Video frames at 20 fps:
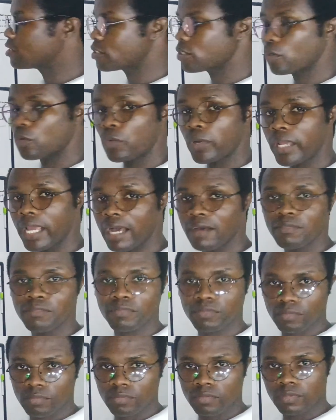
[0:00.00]
So we
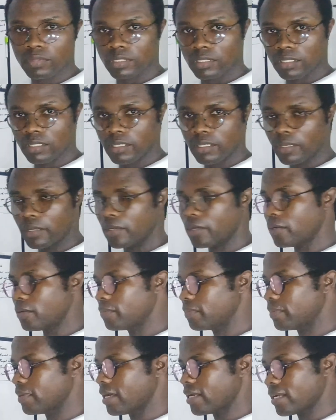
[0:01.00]
have,
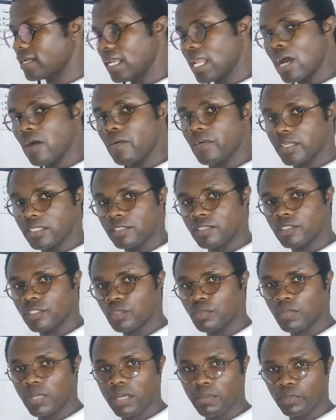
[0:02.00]
an allowance
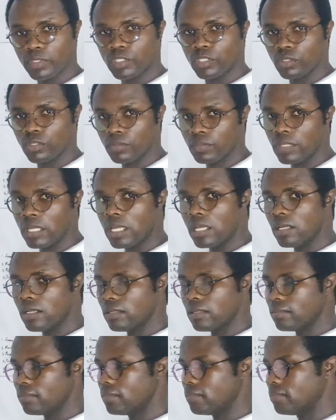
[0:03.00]
to be able to
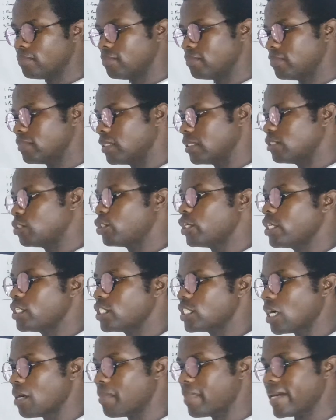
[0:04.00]

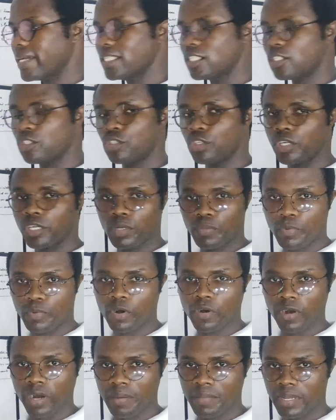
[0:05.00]
change our minds during the
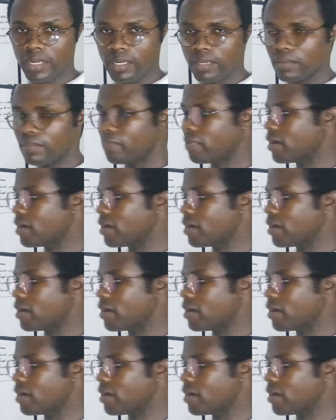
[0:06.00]
programming